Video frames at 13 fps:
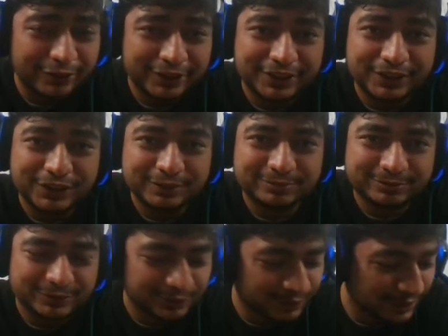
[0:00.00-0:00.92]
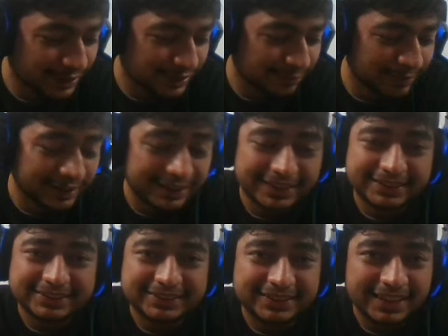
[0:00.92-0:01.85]
nerf to these
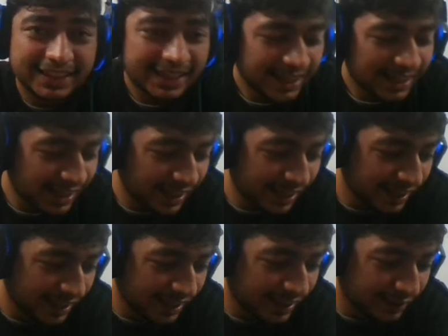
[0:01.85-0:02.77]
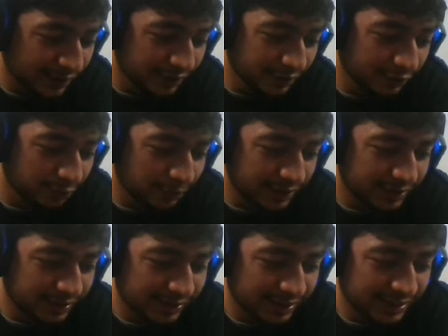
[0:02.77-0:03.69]
buildings. And
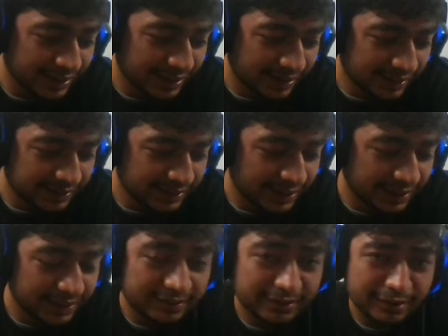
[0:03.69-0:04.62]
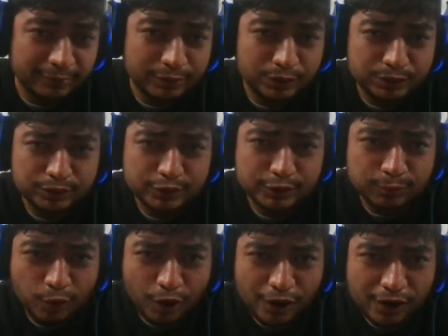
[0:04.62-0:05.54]
but the thing is, they will going to
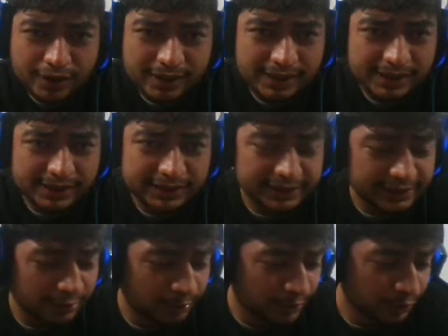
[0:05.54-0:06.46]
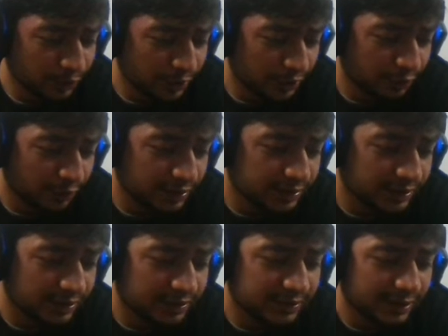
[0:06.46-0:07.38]
spawn a little bit quicker. You can
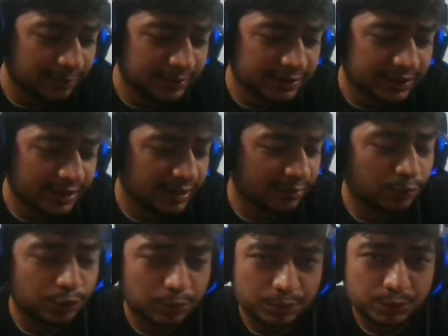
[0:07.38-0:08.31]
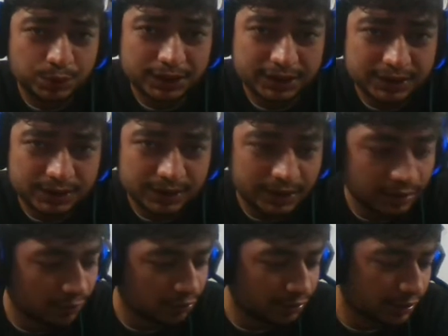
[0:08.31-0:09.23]
see the 7 second move to 6
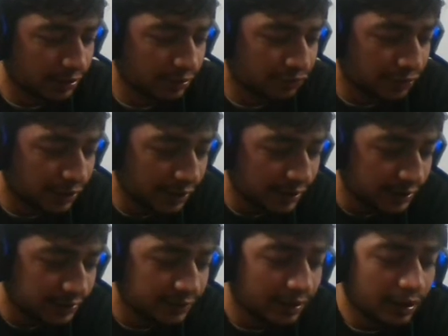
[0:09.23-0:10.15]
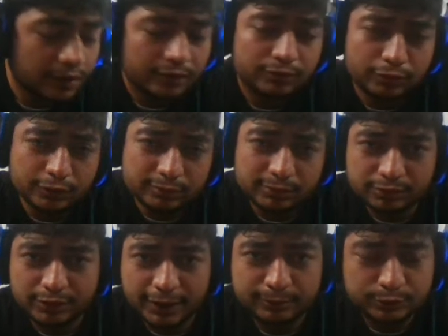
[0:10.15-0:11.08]
second for the furnace,
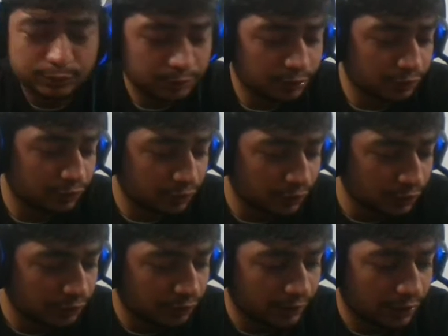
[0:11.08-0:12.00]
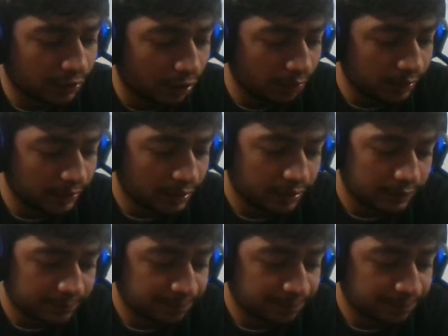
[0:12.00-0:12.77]
4.5 move to 4 for Goblin Hut,